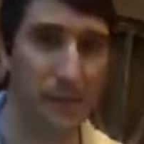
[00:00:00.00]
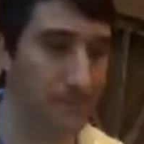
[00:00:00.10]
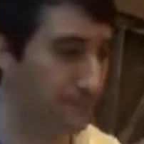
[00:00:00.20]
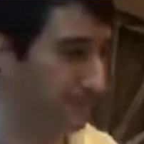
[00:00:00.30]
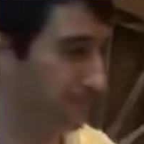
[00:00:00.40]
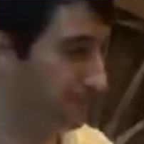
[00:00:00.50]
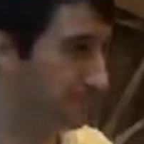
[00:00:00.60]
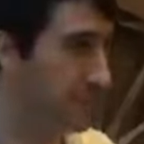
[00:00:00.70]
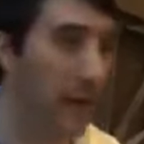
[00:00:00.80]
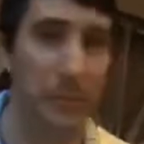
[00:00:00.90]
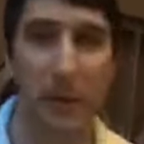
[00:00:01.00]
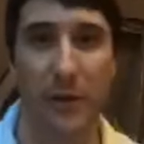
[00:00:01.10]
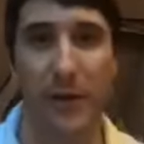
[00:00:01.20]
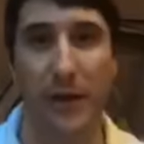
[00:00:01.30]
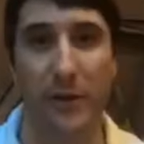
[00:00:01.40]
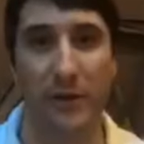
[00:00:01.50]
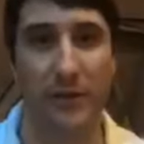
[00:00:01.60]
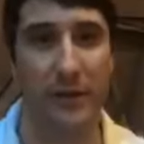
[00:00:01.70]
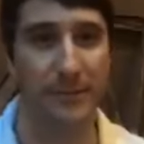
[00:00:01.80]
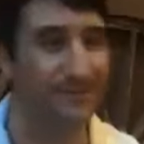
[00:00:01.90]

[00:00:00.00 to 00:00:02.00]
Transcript: Yep. Happy birthday, Chrissy.